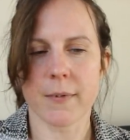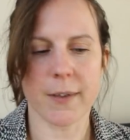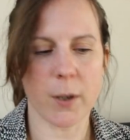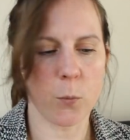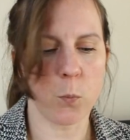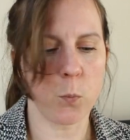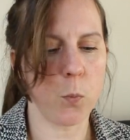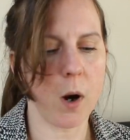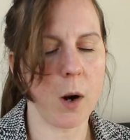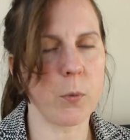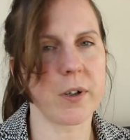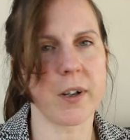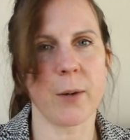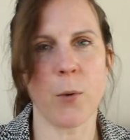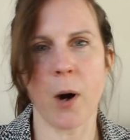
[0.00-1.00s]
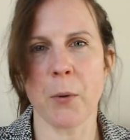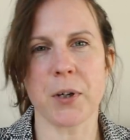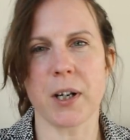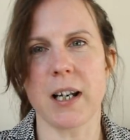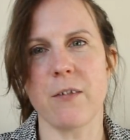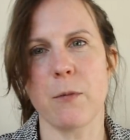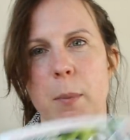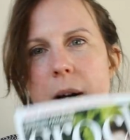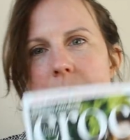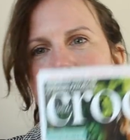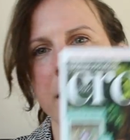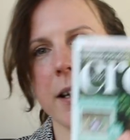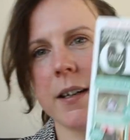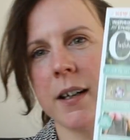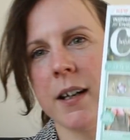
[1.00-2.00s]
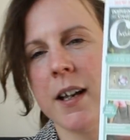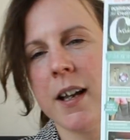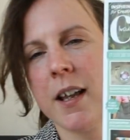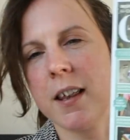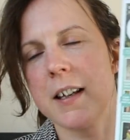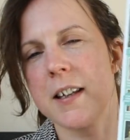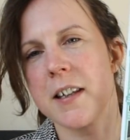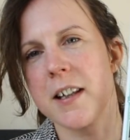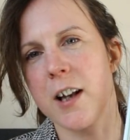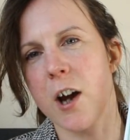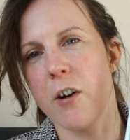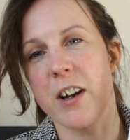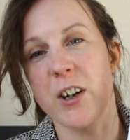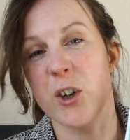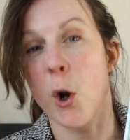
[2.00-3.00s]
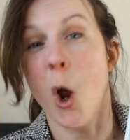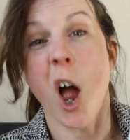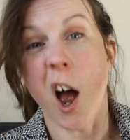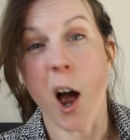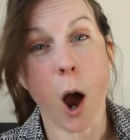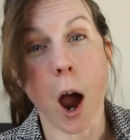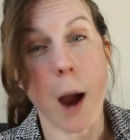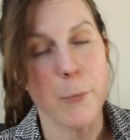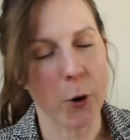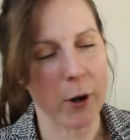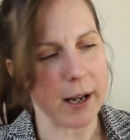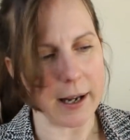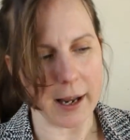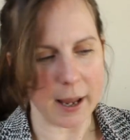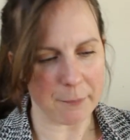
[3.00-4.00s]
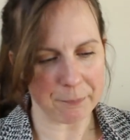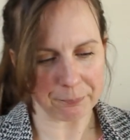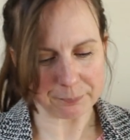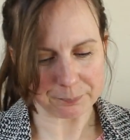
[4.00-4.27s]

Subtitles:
So why would I leave it behind? This is the current issue. I'm not in it.